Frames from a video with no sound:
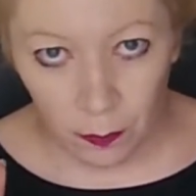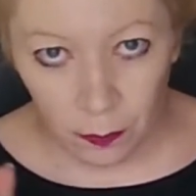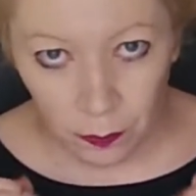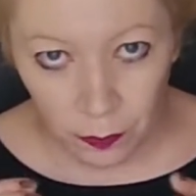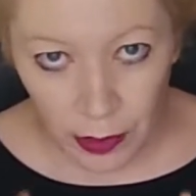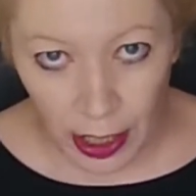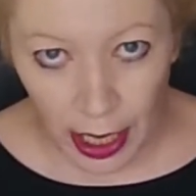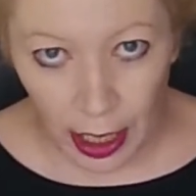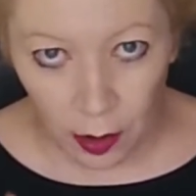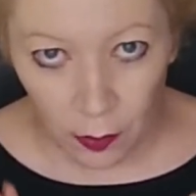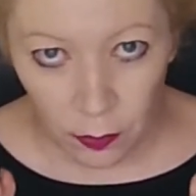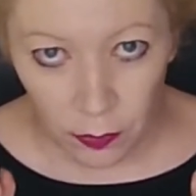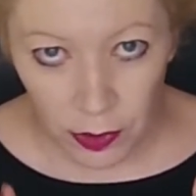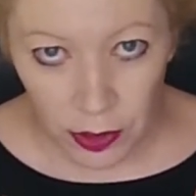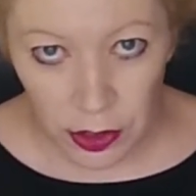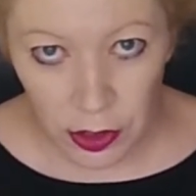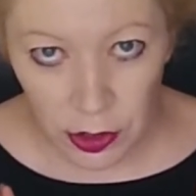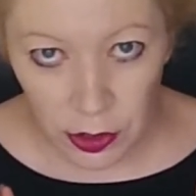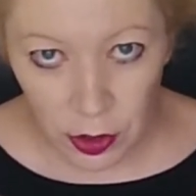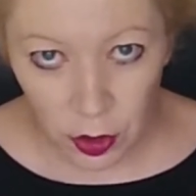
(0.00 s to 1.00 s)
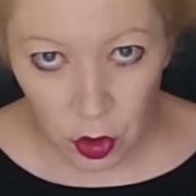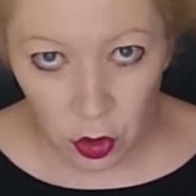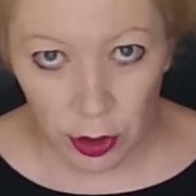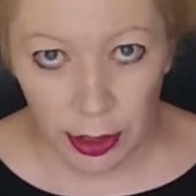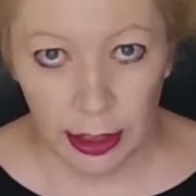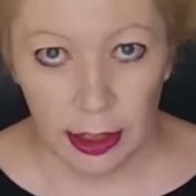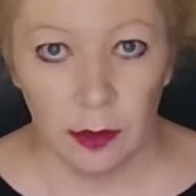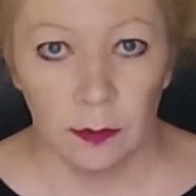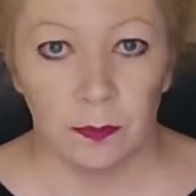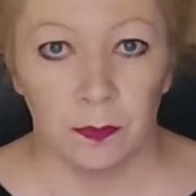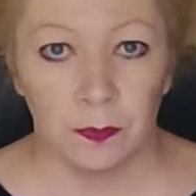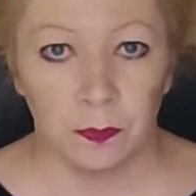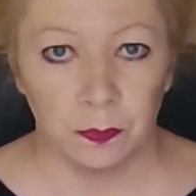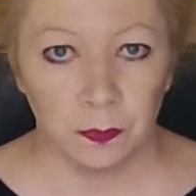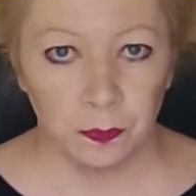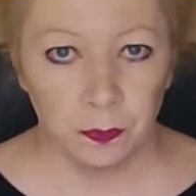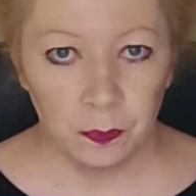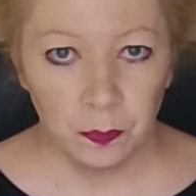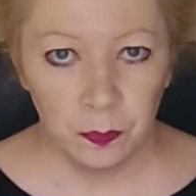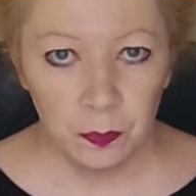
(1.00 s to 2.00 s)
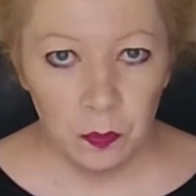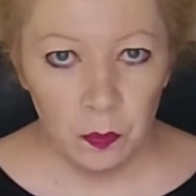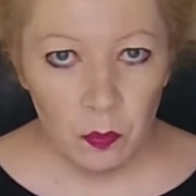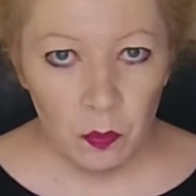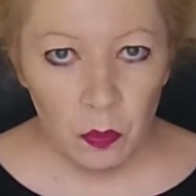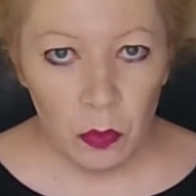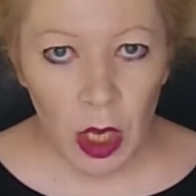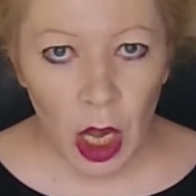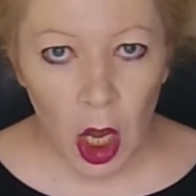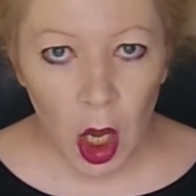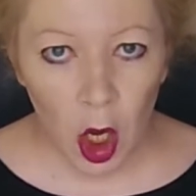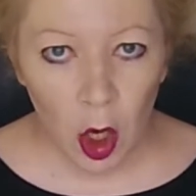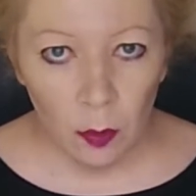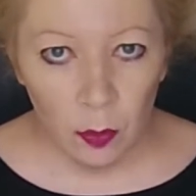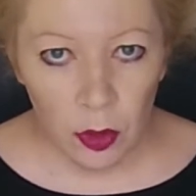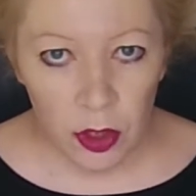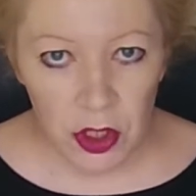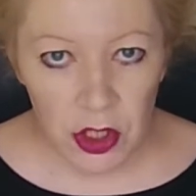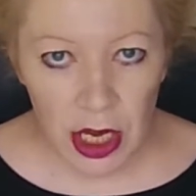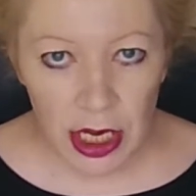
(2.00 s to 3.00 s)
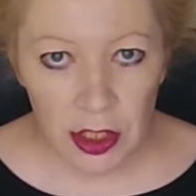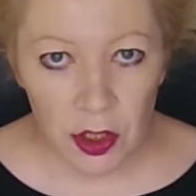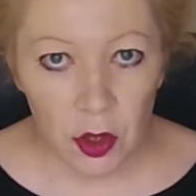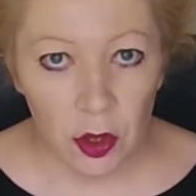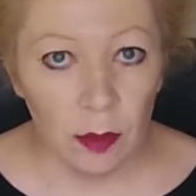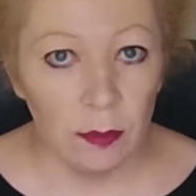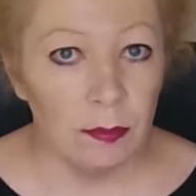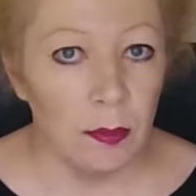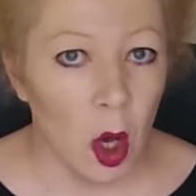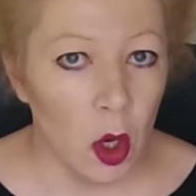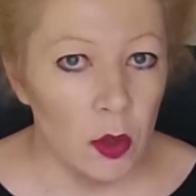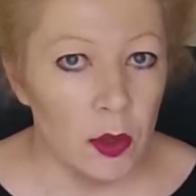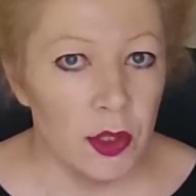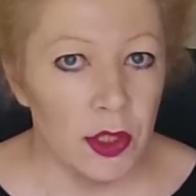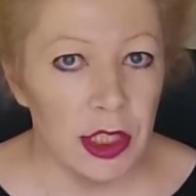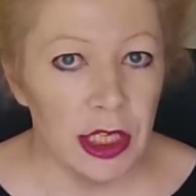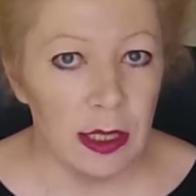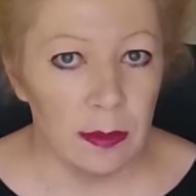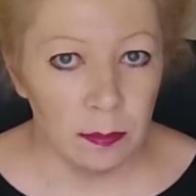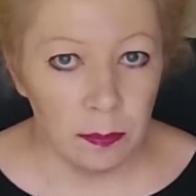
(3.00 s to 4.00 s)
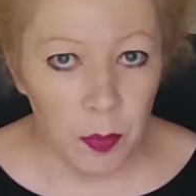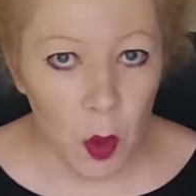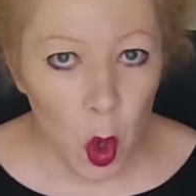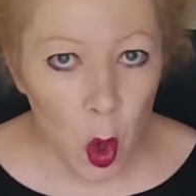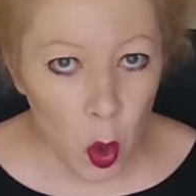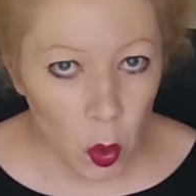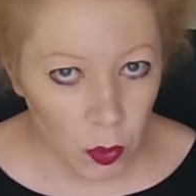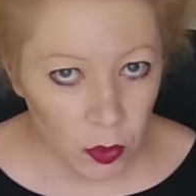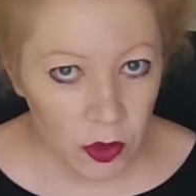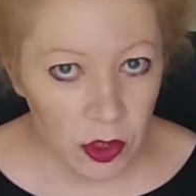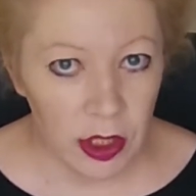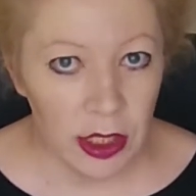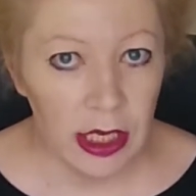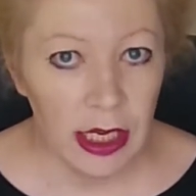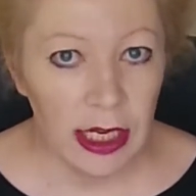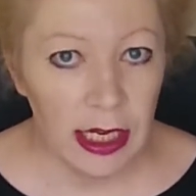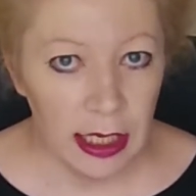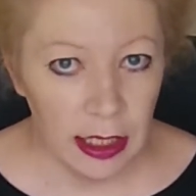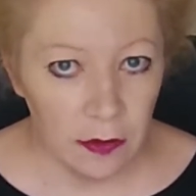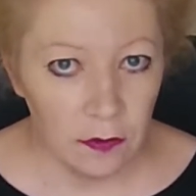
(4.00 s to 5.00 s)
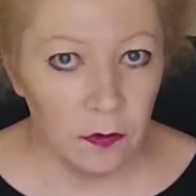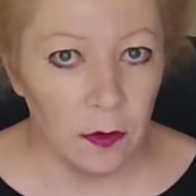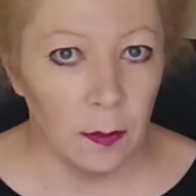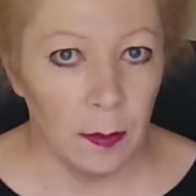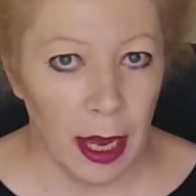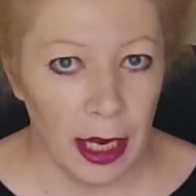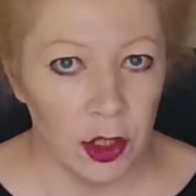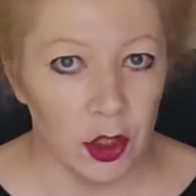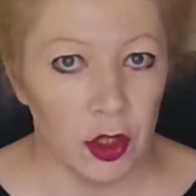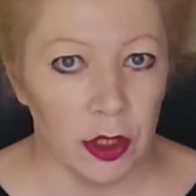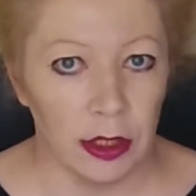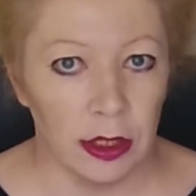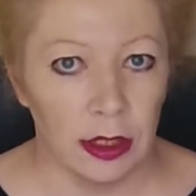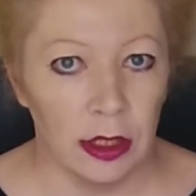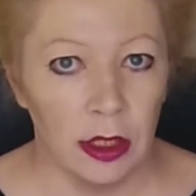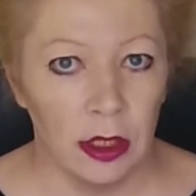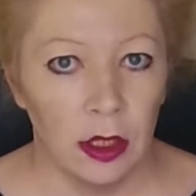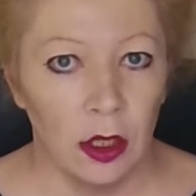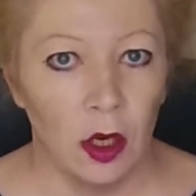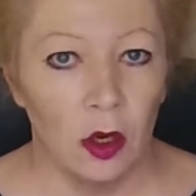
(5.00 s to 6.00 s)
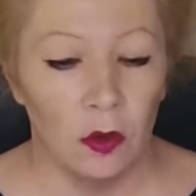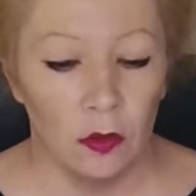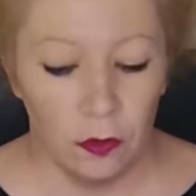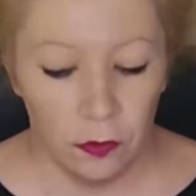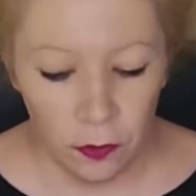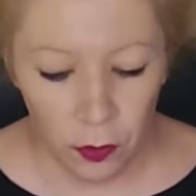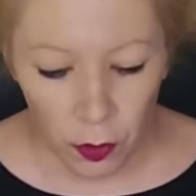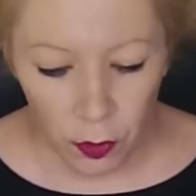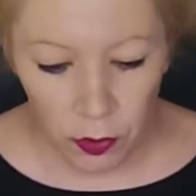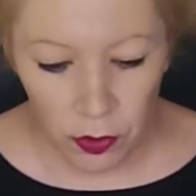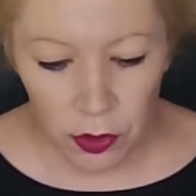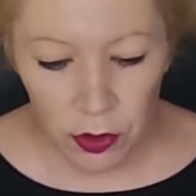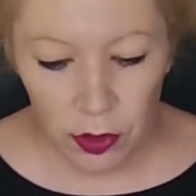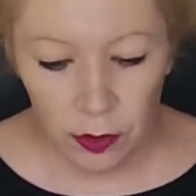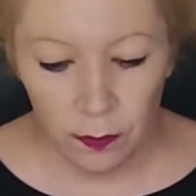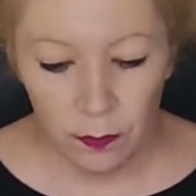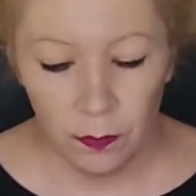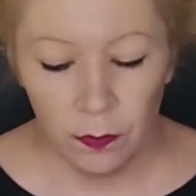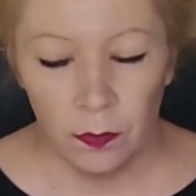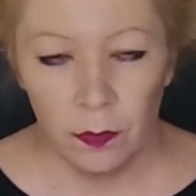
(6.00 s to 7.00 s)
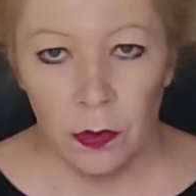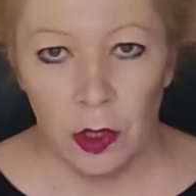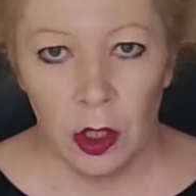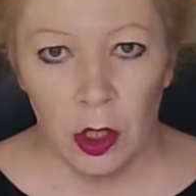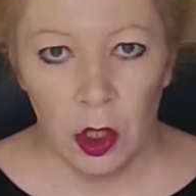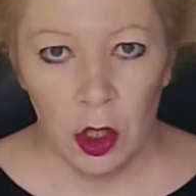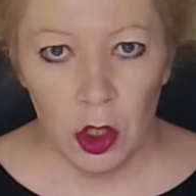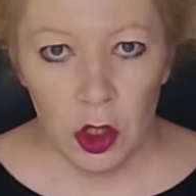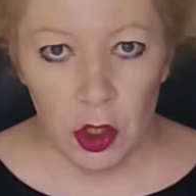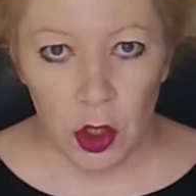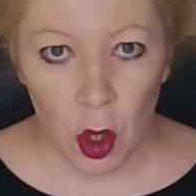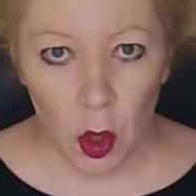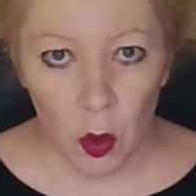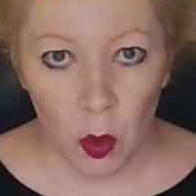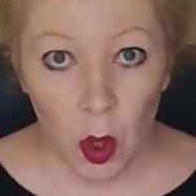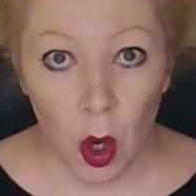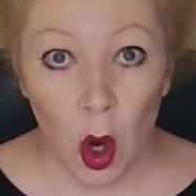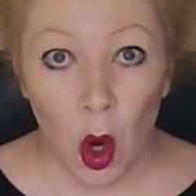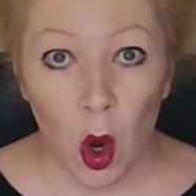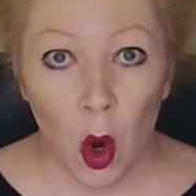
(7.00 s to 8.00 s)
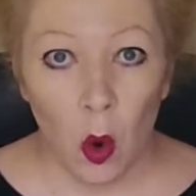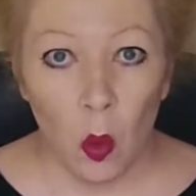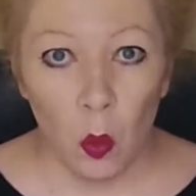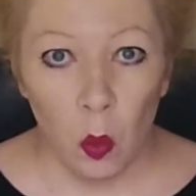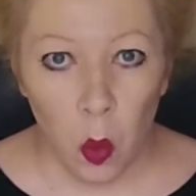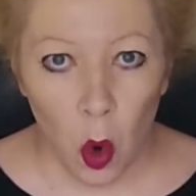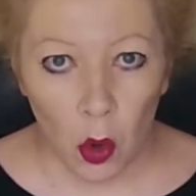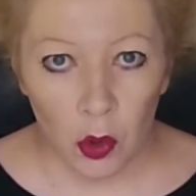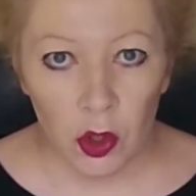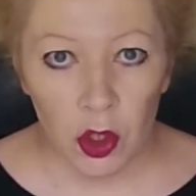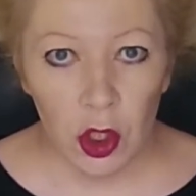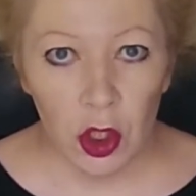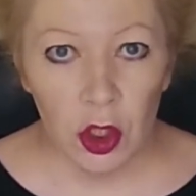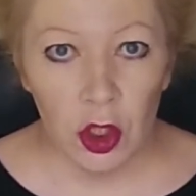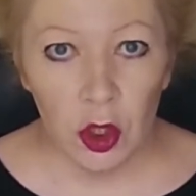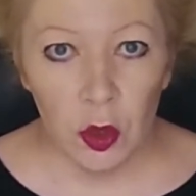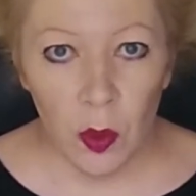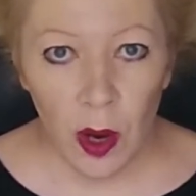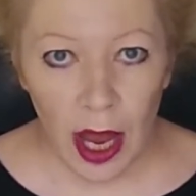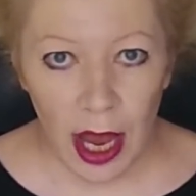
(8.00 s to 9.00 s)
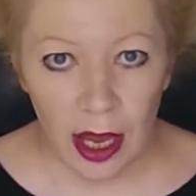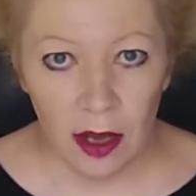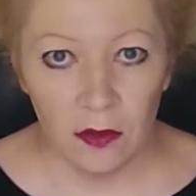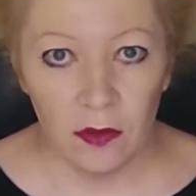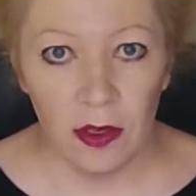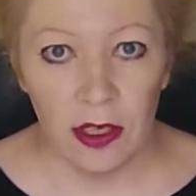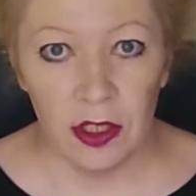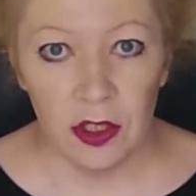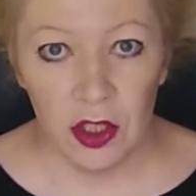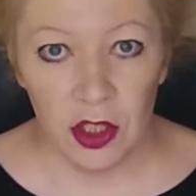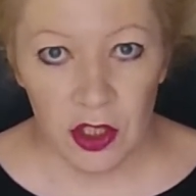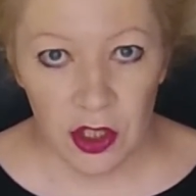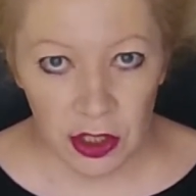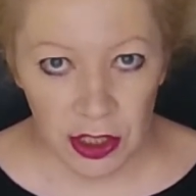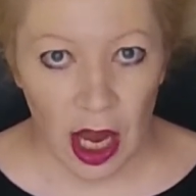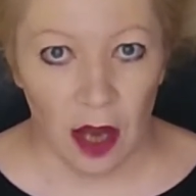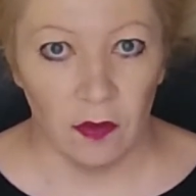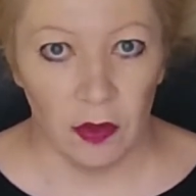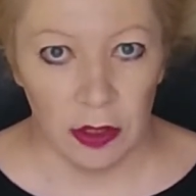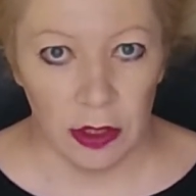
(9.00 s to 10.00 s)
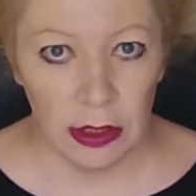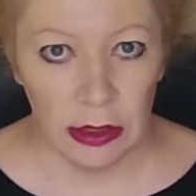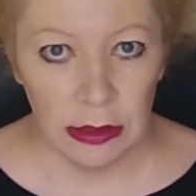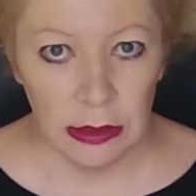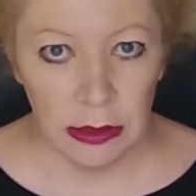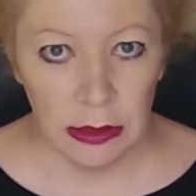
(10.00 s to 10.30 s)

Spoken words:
Now, this is the trick. Present the most important information first. So, what you have discovered.